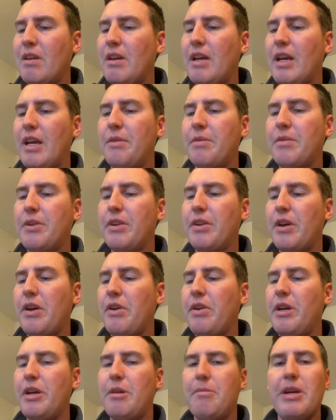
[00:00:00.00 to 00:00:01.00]
And I'm going to
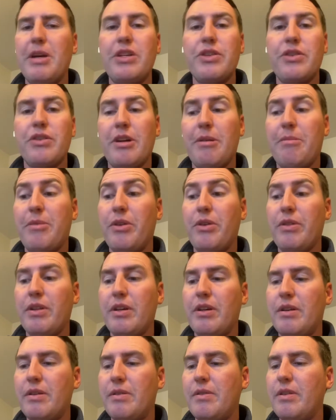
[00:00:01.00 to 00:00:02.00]
go here, make sure I'm on
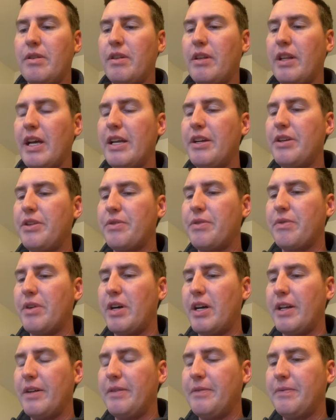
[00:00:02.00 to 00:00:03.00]
the latest
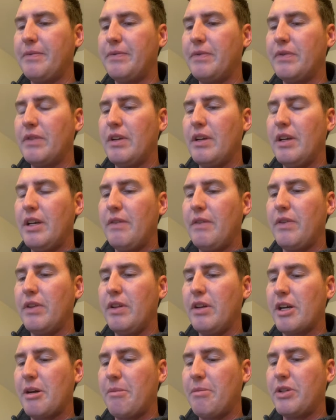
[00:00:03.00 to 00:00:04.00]
run. If you
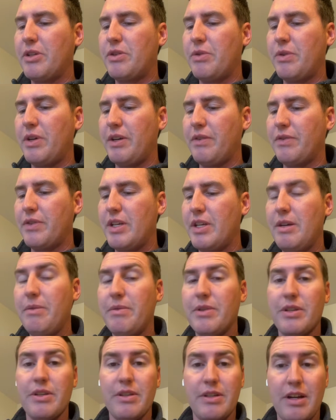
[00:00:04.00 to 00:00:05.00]
look, I'm on the 12Z,
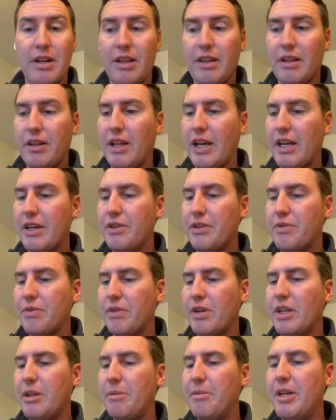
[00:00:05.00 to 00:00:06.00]
which is not the latest
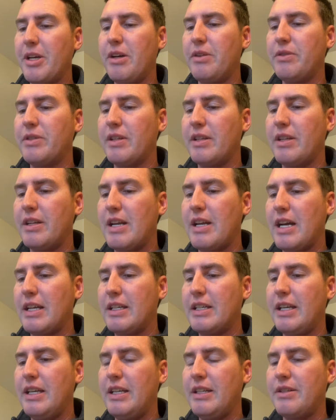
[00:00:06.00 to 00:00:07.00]
run. Let me go to the
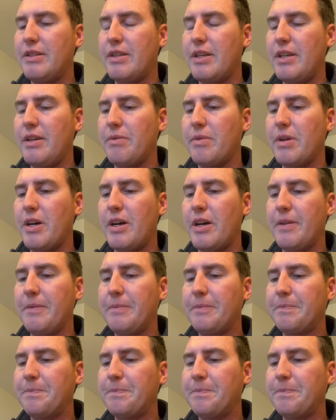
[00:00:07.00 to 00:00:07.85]
19Z run